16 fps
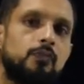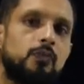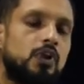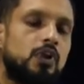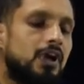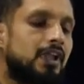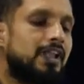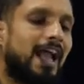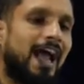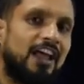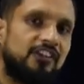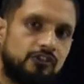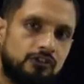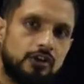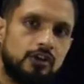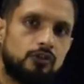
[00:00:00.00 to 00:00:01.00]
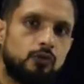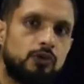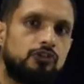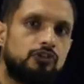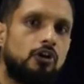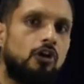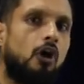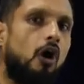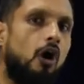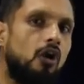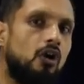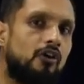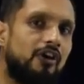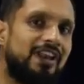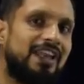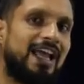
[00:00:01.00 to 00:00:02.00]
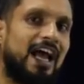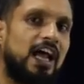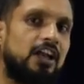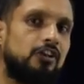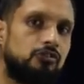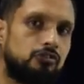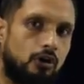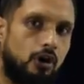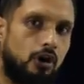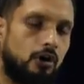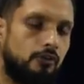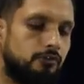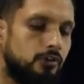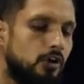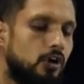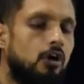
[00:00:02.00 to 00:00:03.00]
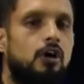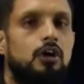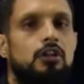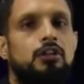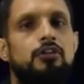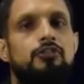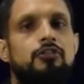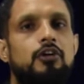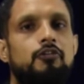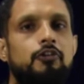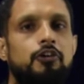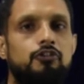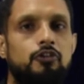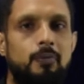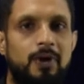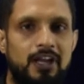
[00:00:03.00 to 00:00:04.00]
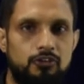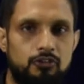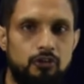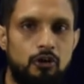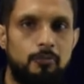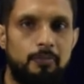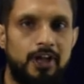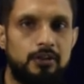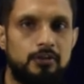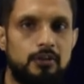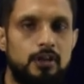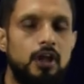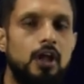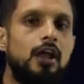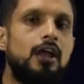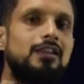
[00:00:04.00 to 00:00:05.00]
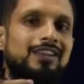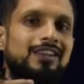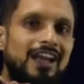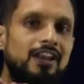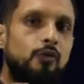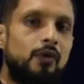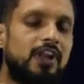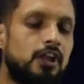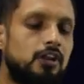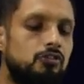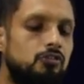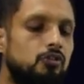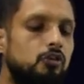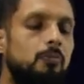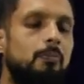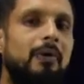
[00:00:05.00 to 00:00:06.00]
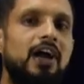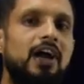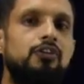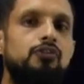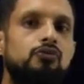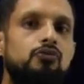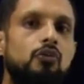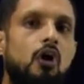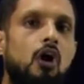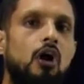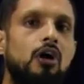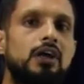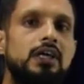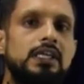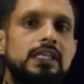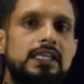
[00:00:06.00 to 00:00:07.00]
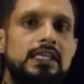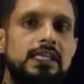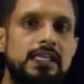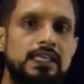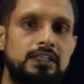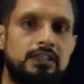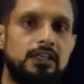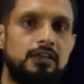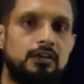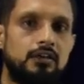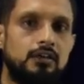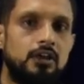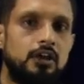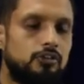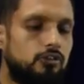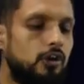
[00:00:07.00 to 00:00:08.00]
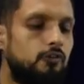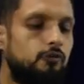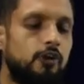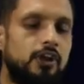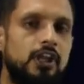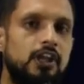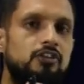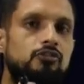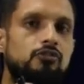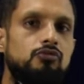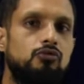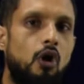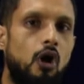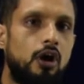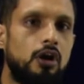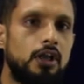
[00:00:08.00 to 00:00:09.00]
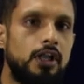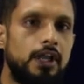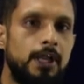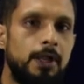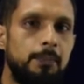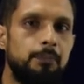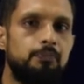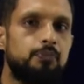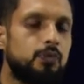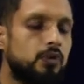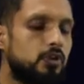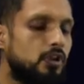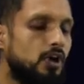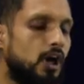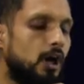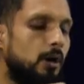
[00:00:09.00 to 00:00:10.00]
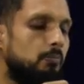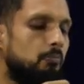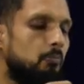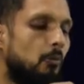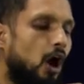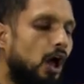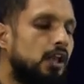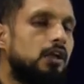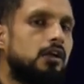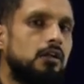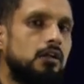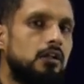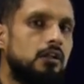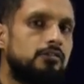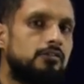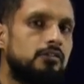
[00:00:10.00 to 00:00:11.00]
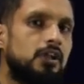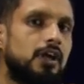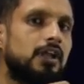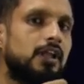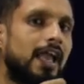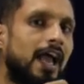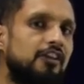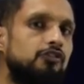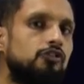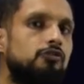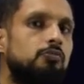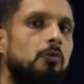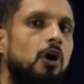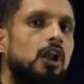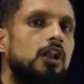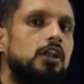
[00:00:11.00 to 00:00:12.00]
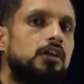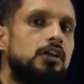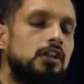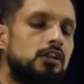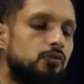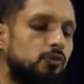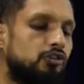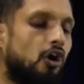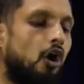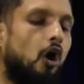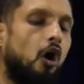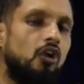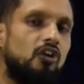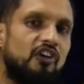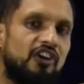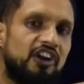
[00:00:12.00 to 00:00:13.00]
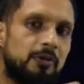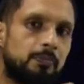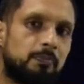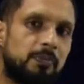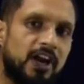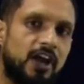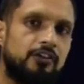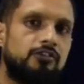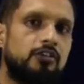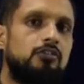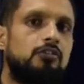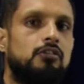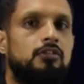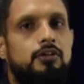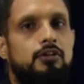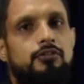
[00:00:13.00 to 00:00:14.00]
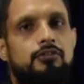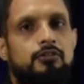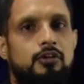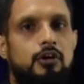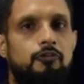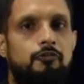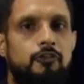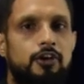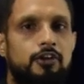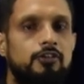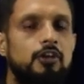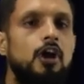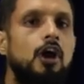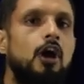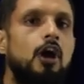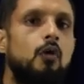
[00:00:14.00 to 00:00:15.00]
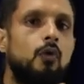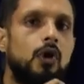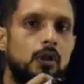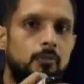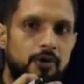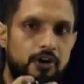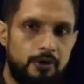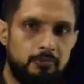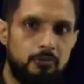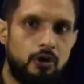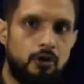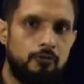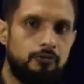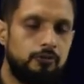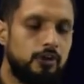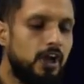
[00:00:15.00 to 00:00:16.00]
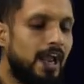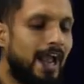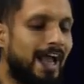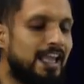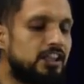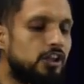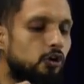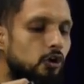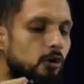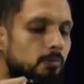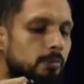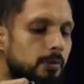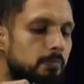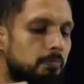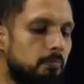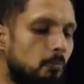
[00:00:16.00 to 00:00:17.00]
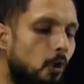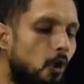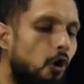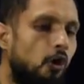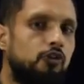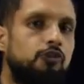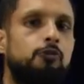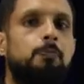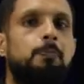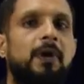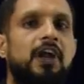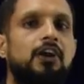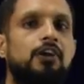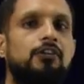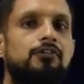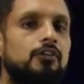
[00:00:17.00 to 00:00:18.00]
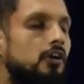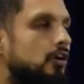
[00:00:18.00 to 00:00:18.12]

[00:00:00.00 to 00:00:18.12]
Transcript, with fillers: the gases which are already adsorbed on the surface of adsorbent. That we can do by strong heating. So if you heat strongly, the molecules, the gaseous molecules which are already present on the surface will be removed and there will be more space